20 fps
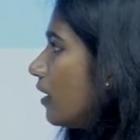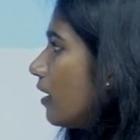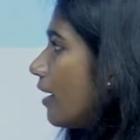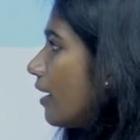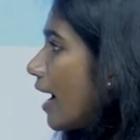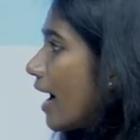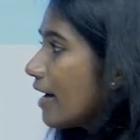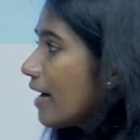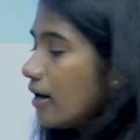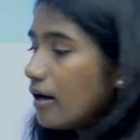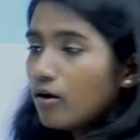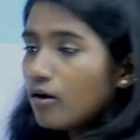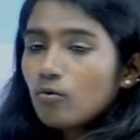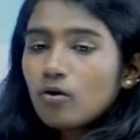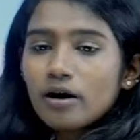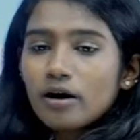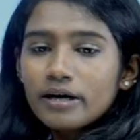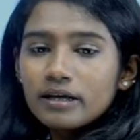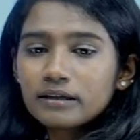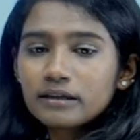right?
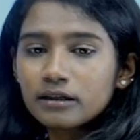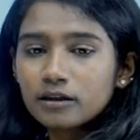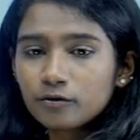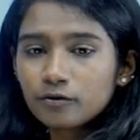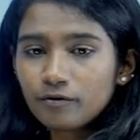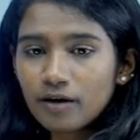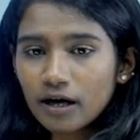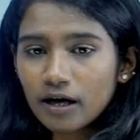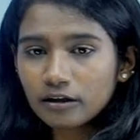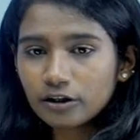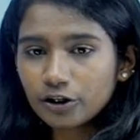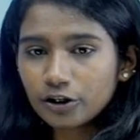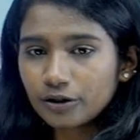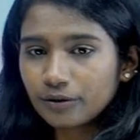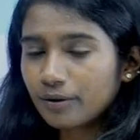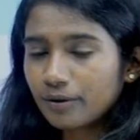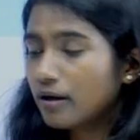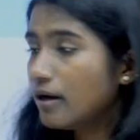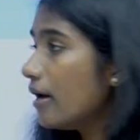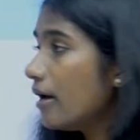What is its
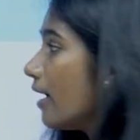function?